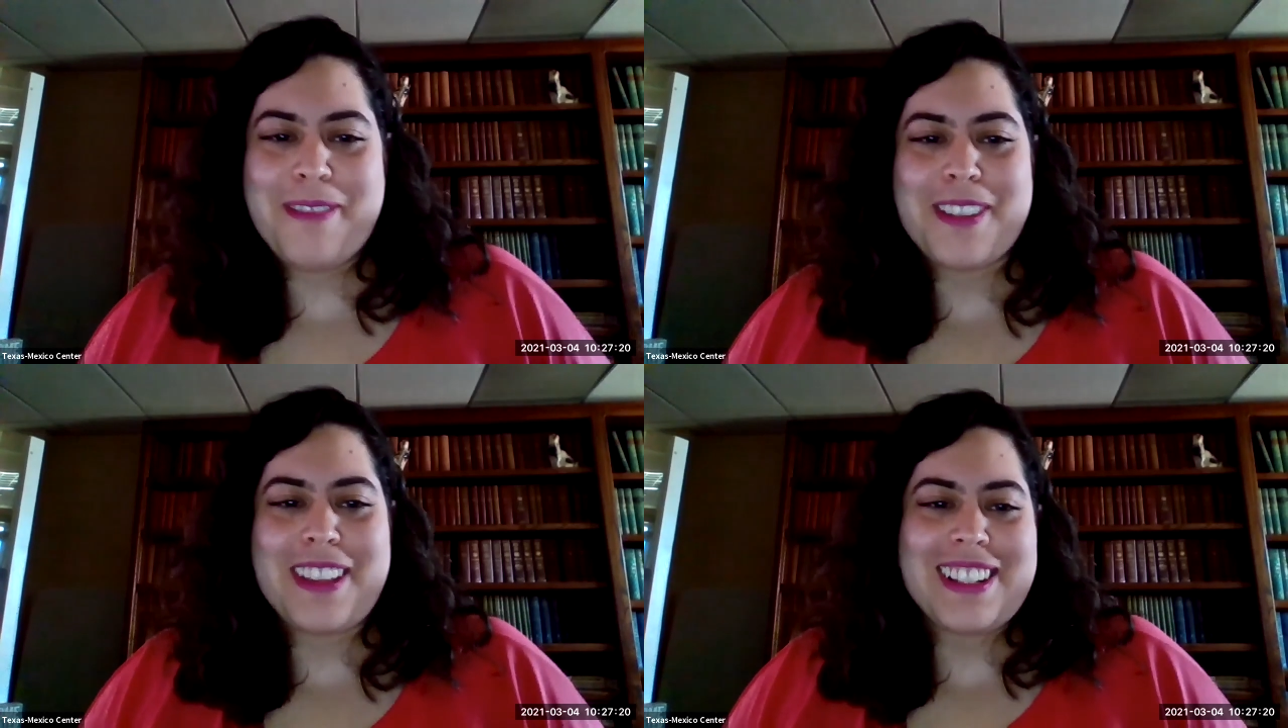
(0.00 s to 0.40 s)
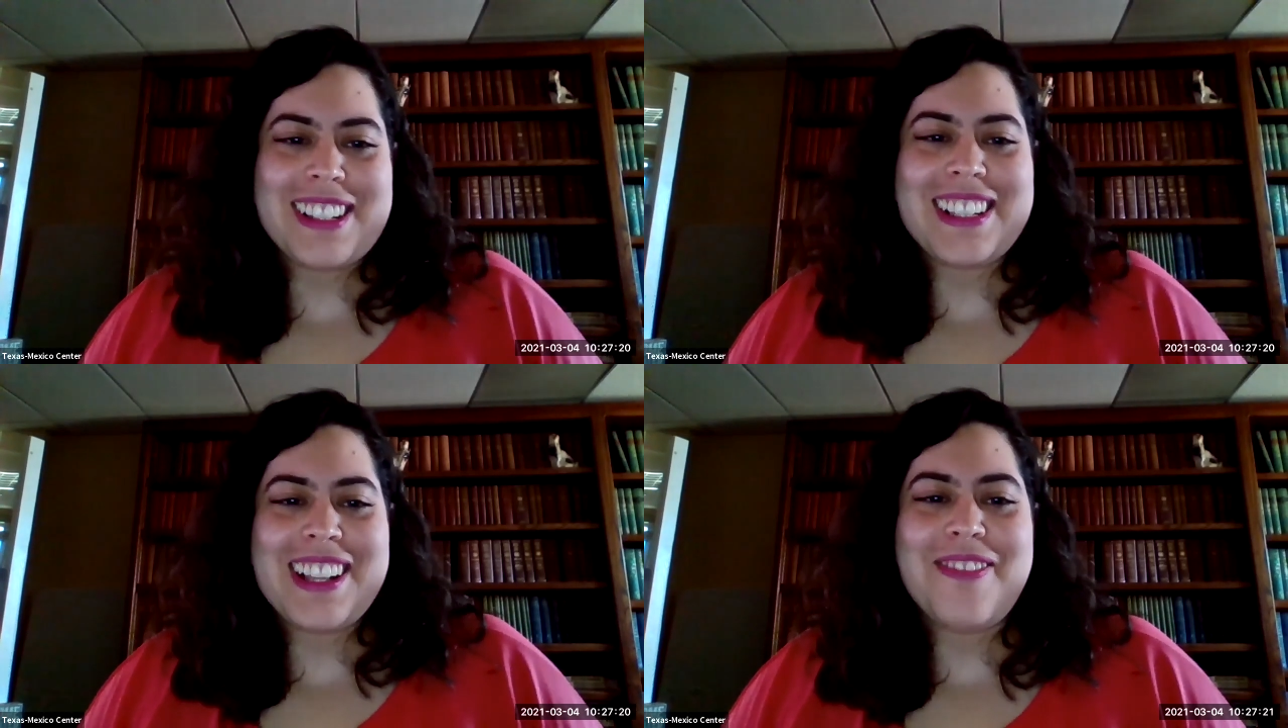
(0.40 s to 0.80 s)
for
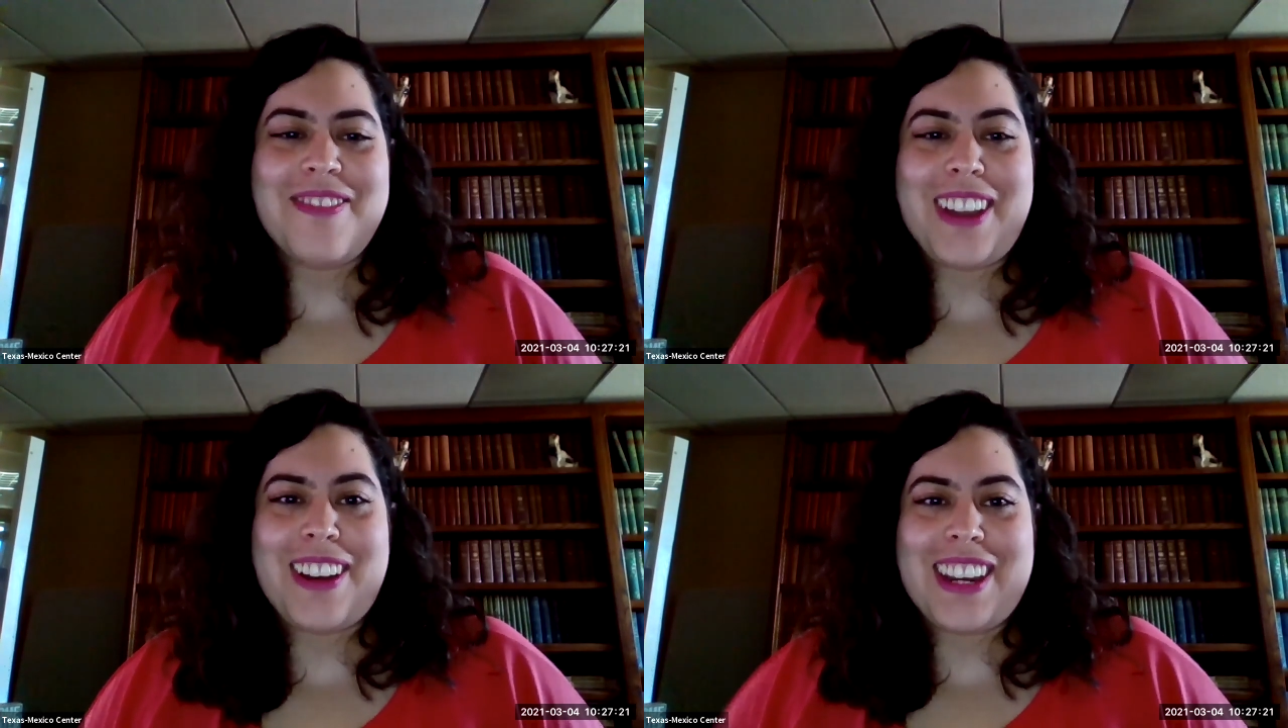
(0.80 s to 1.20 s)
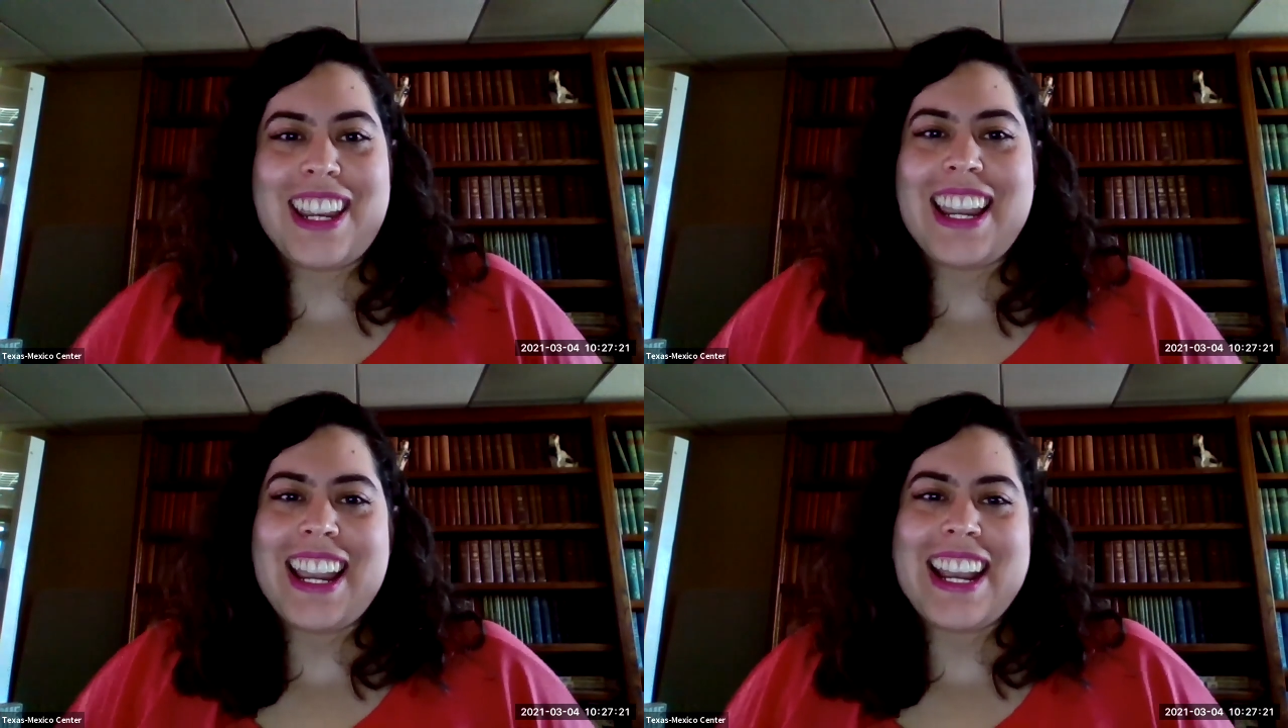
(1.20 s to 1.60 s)
this
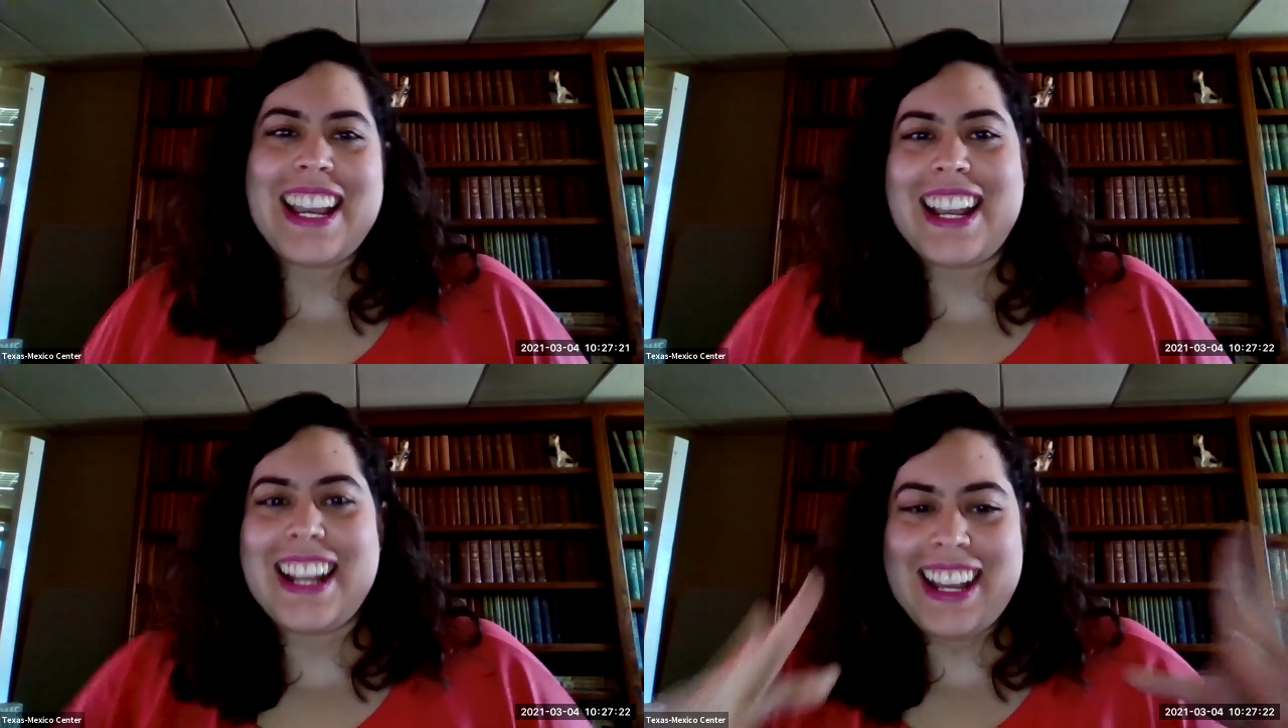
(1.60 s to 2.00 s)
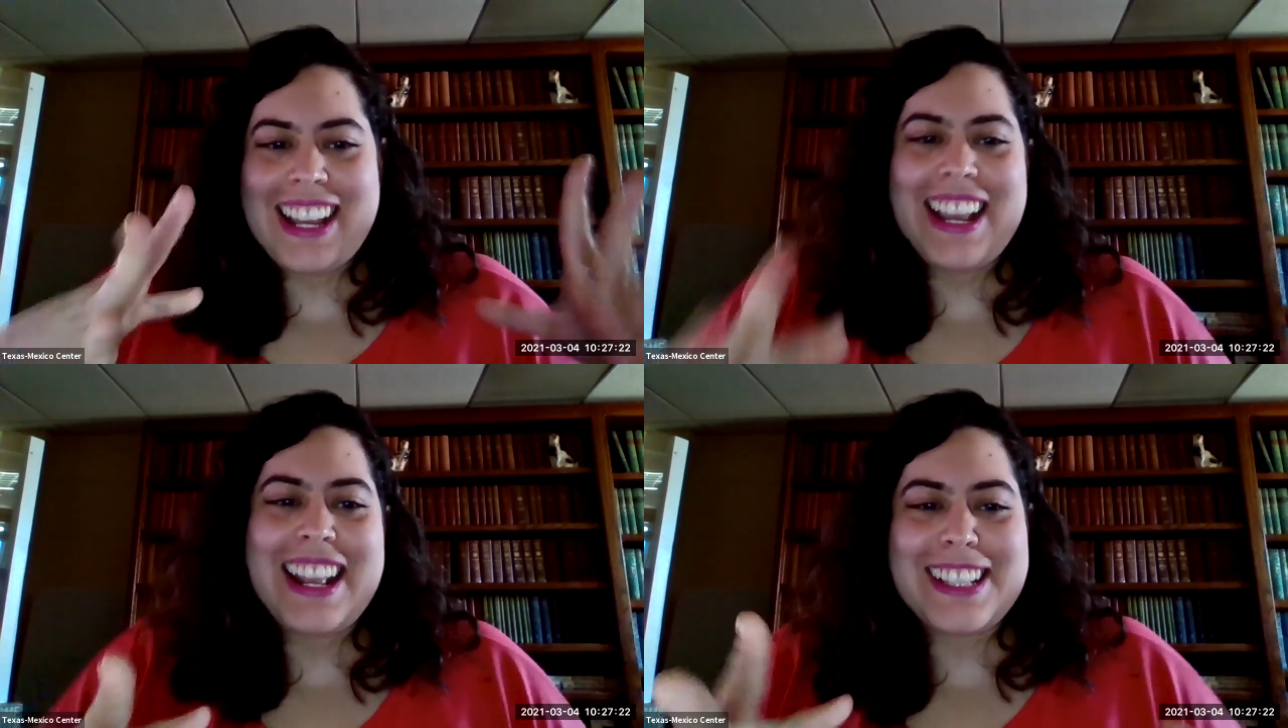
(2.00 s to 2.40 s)
very
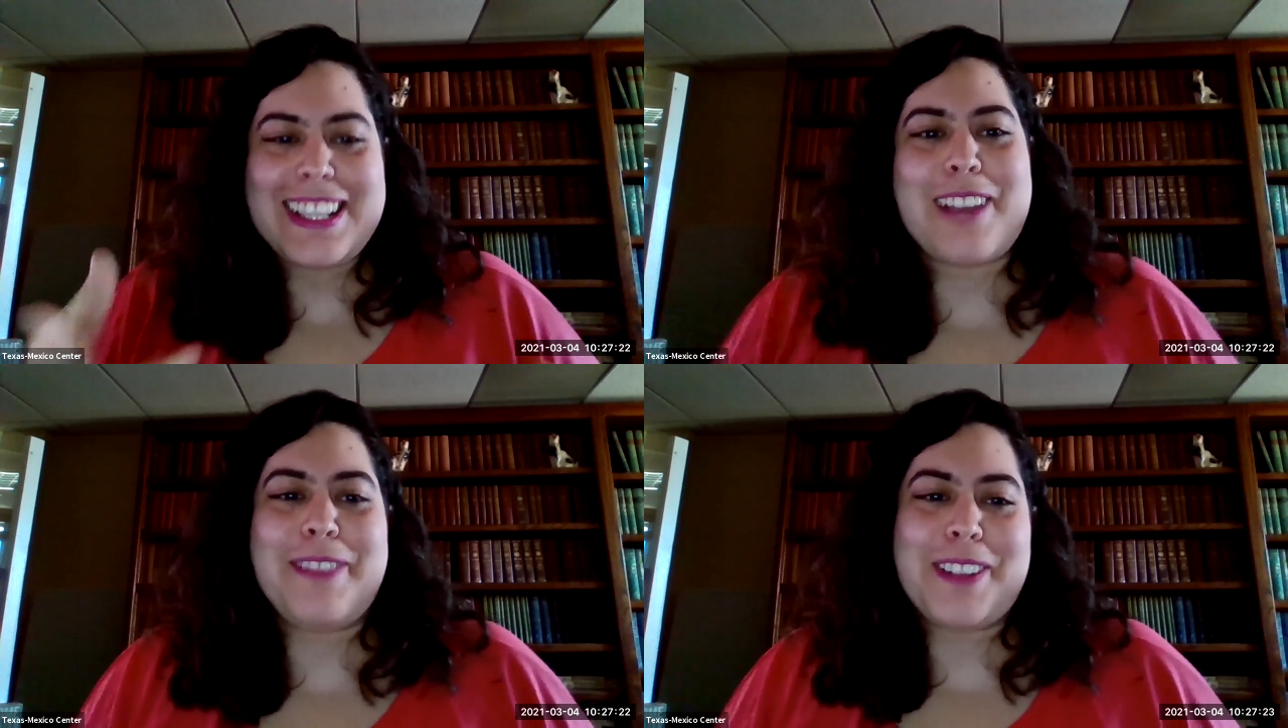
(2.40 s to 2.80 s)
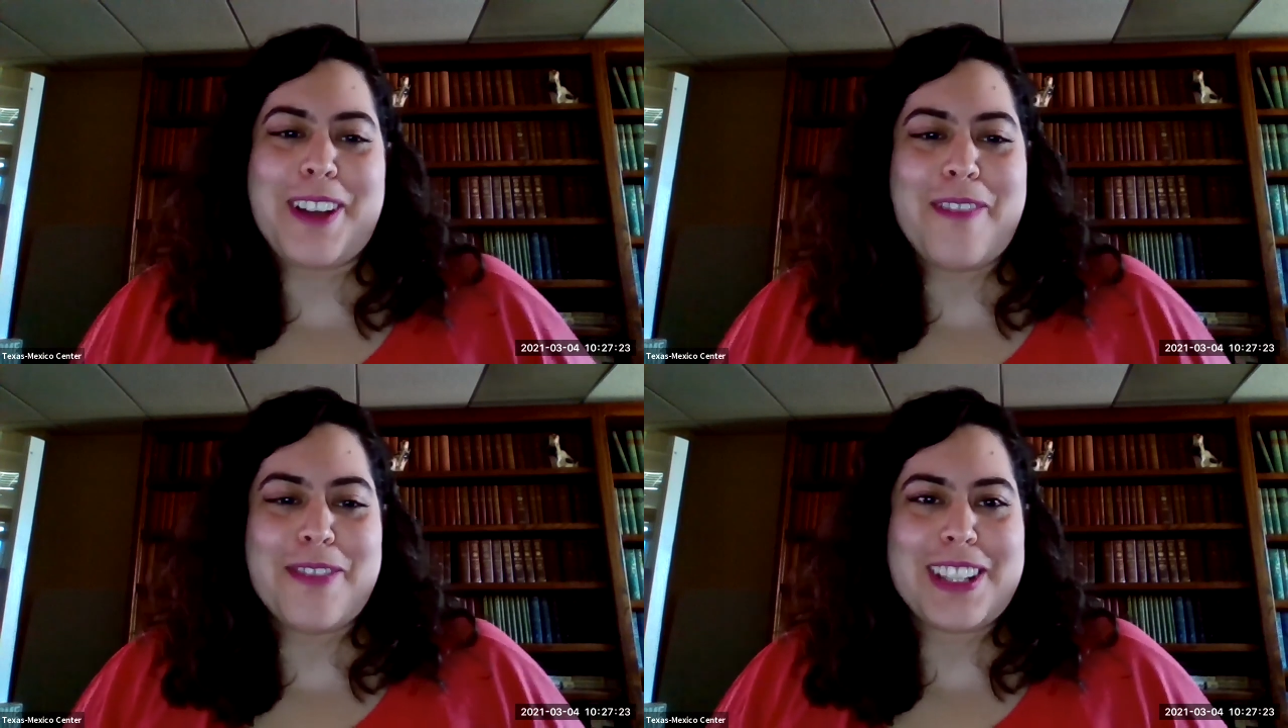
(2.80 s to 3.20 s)
insightful
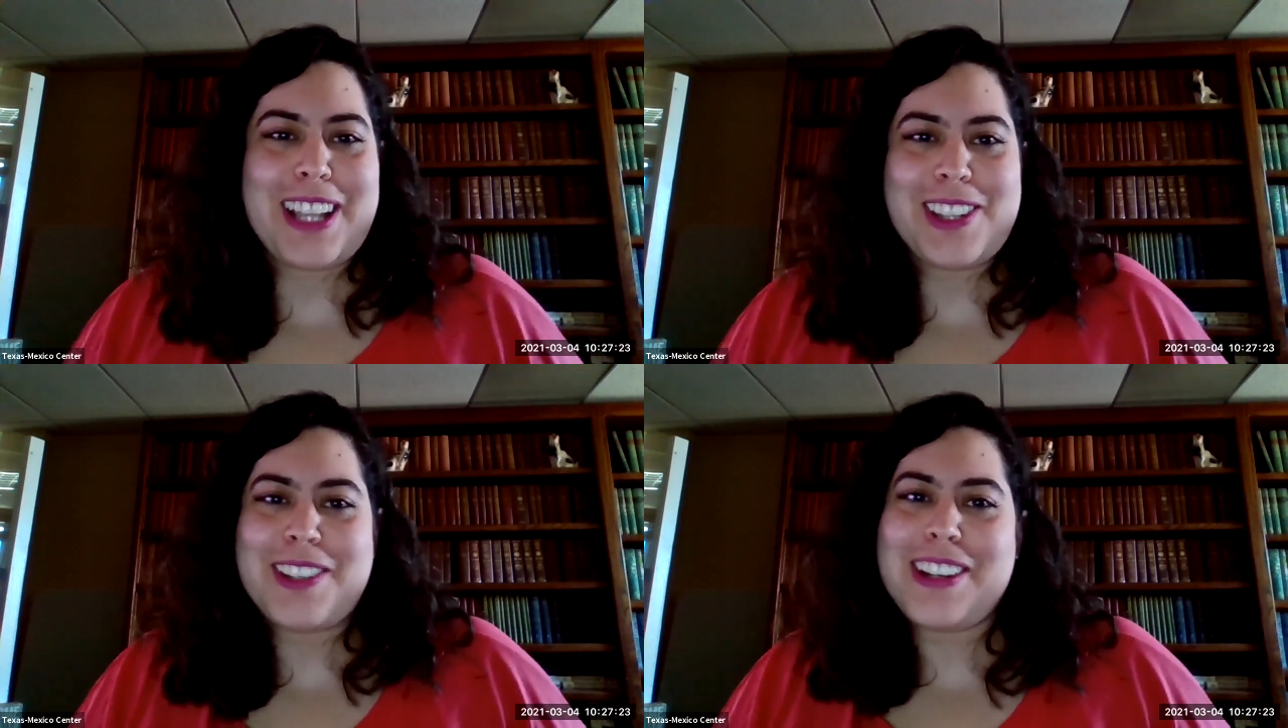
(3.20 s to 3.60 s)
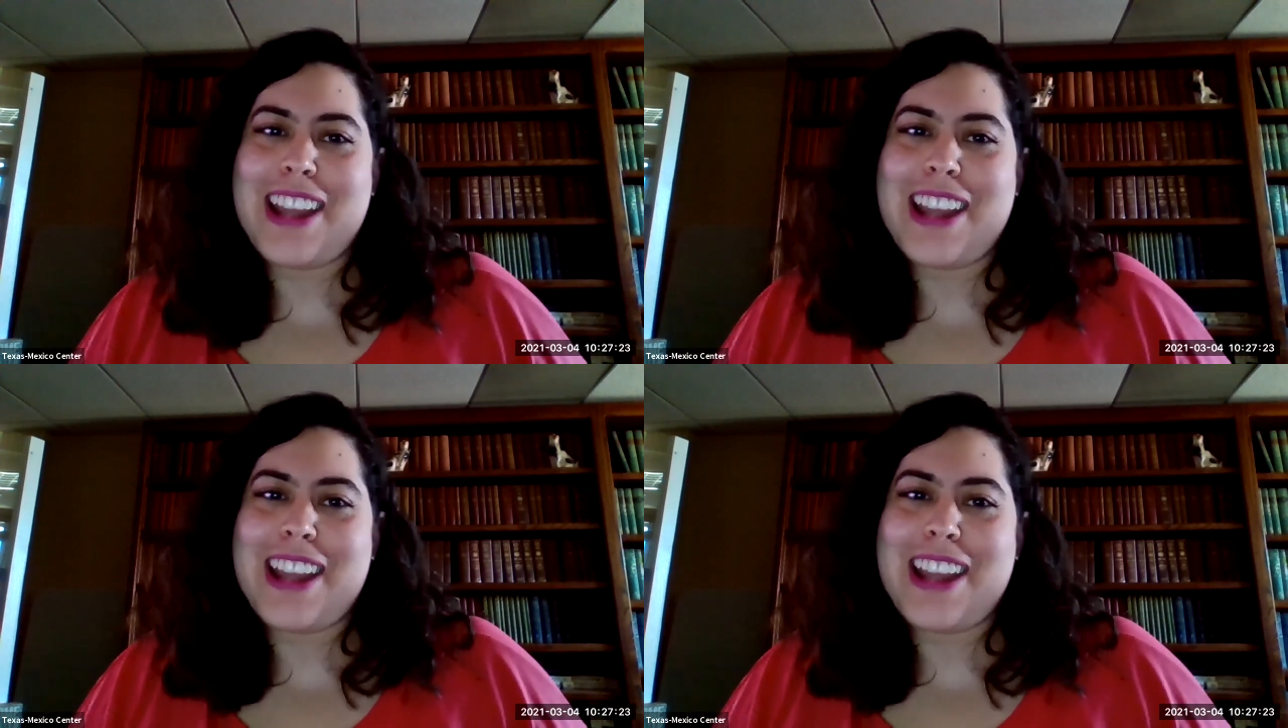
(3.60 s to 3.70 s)
conversation,